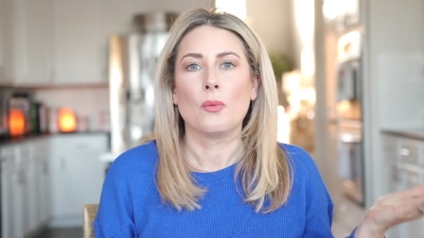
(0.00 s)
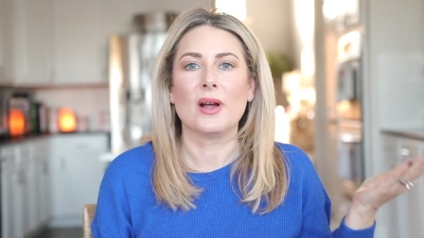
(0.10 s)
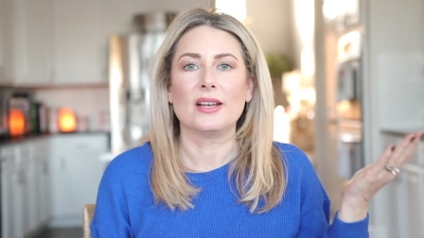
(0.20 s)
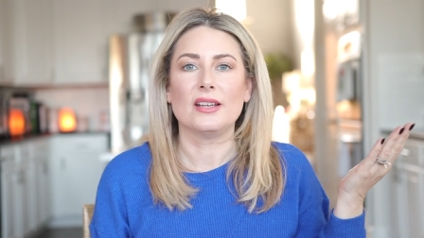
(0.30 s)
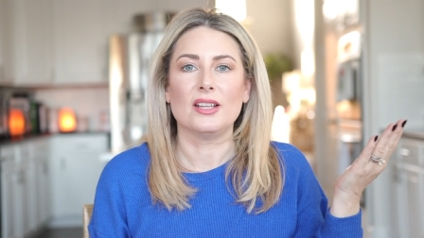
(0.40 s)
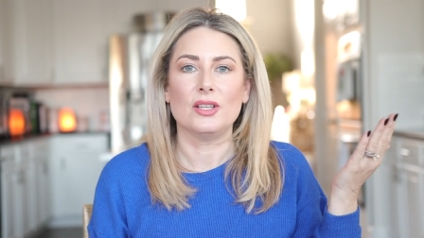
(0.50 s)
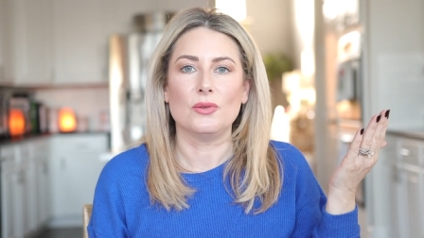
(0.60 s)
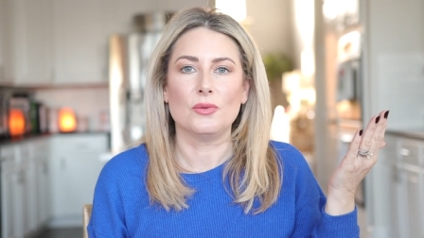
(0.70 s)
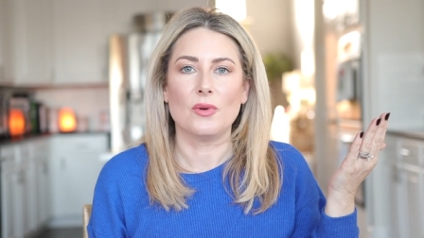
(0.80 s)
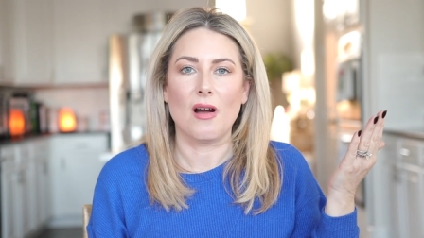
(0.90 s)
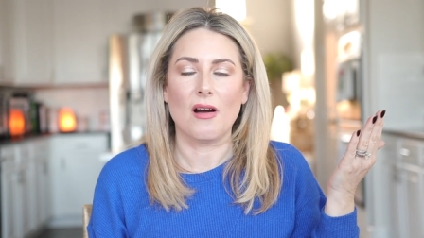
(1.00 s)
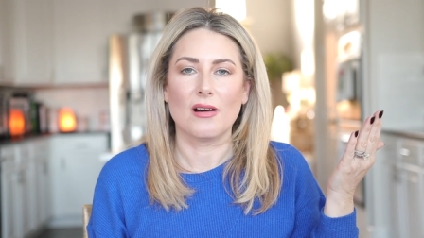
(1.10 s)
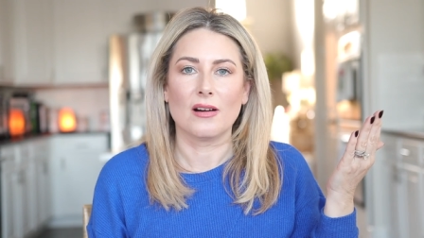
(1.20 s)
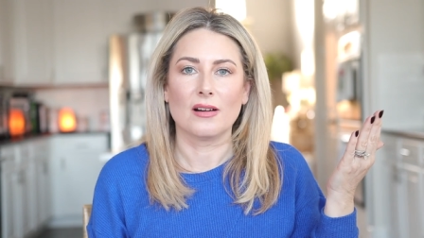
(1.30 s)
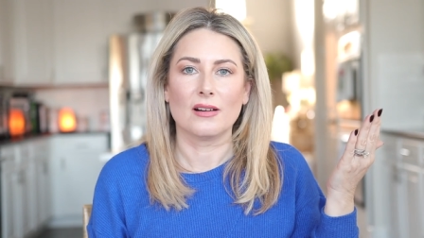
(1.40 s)
When you
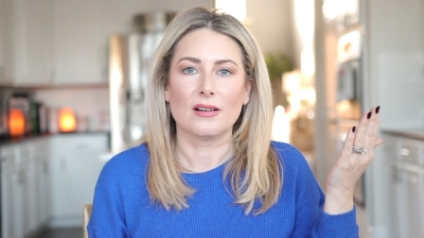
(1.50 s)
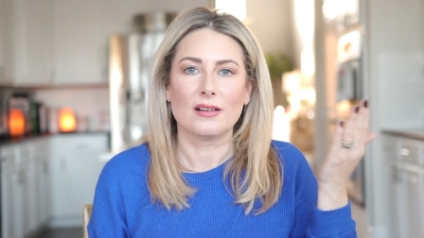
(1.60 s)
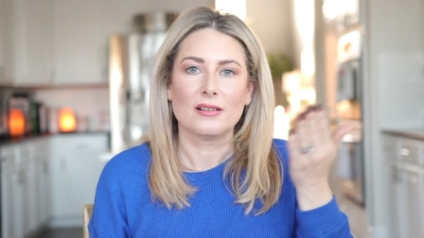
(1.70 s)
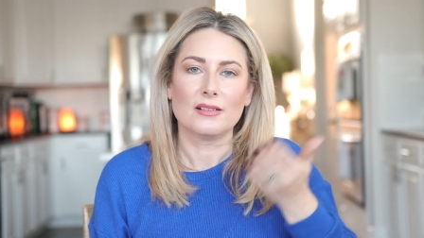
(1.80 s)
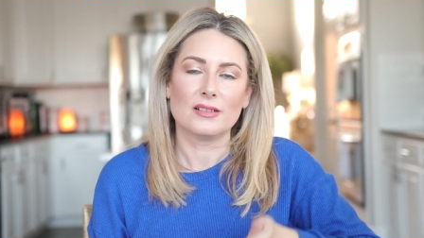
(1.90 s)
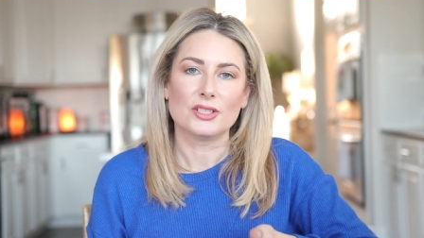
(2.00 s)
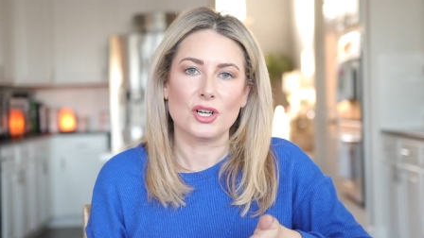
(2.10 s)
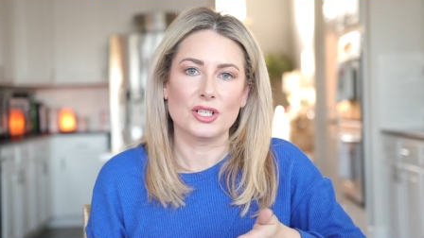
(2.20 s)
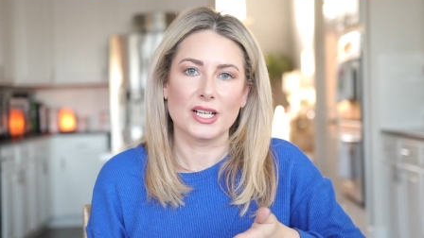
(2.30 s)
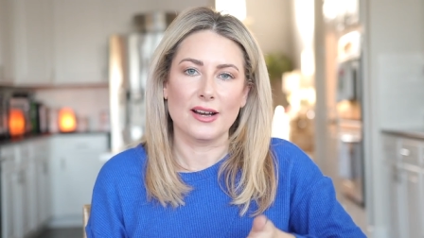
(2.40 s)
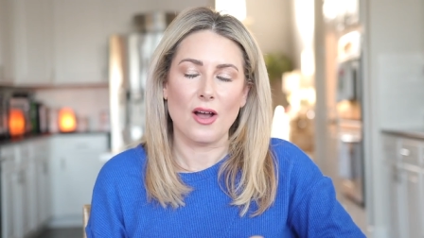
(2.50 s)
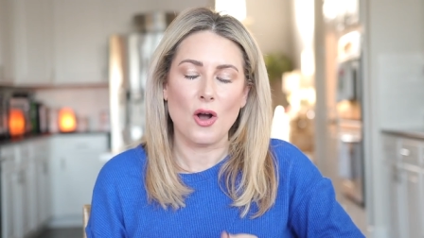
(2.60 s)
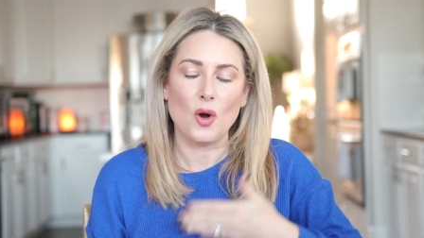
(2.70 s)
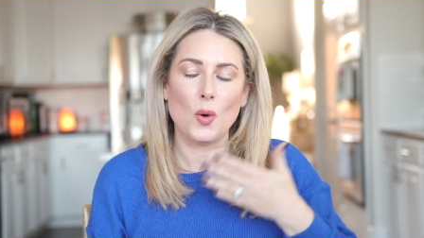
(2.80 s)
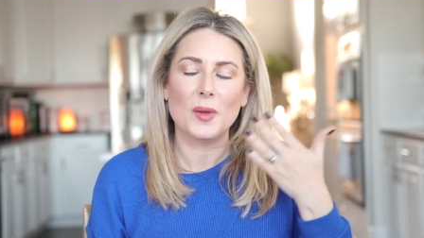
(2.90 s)
are charging at
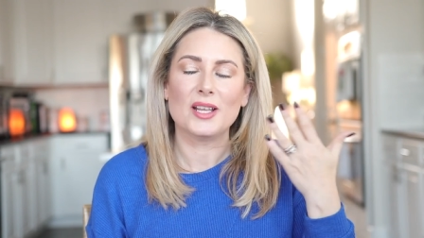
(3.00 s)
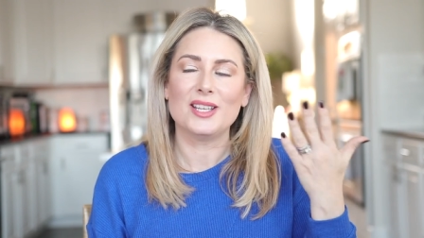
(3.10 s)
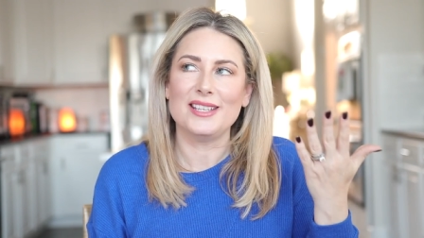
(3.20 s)
home,